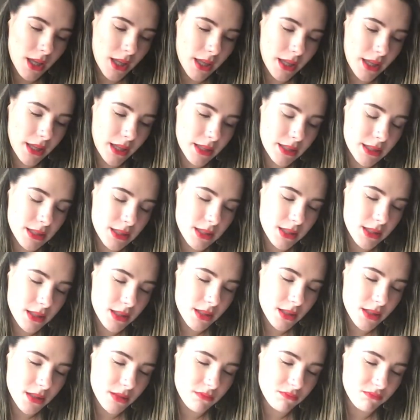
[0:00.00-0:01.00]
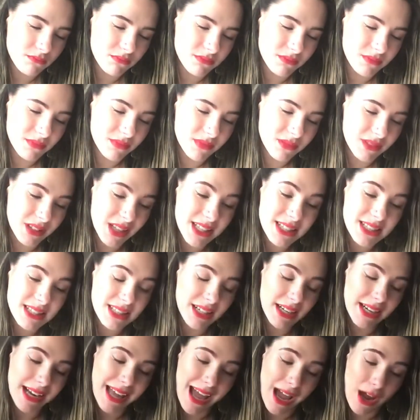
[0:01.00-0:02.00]
It's less than
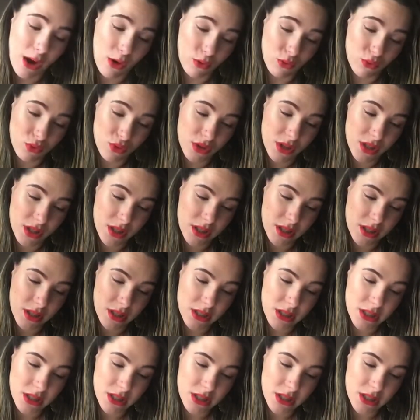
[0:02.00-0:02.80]
an ounce.